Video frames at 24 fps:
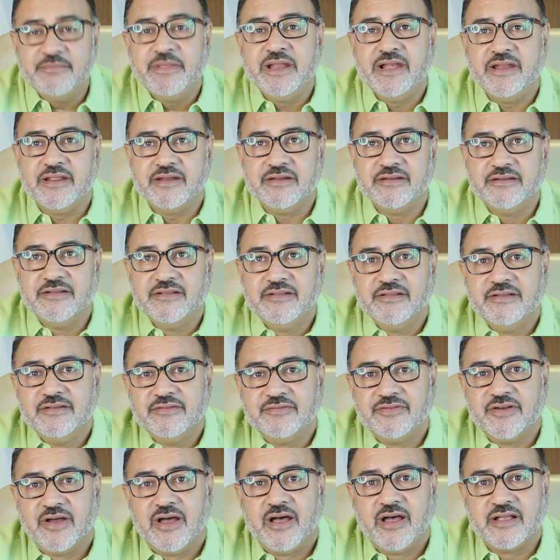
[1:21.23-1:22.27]
million
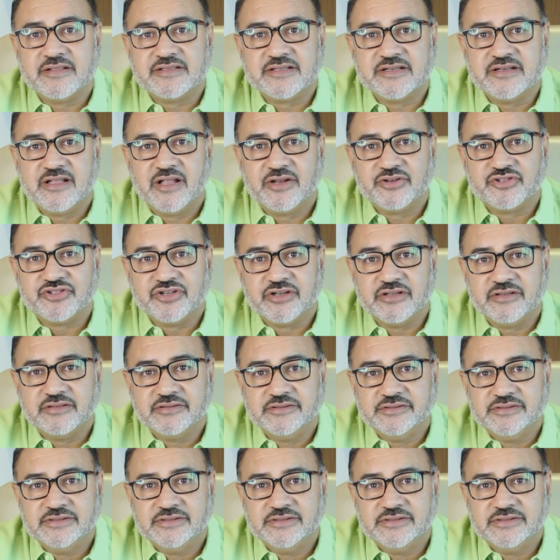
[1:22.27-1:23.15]
for arts and culture.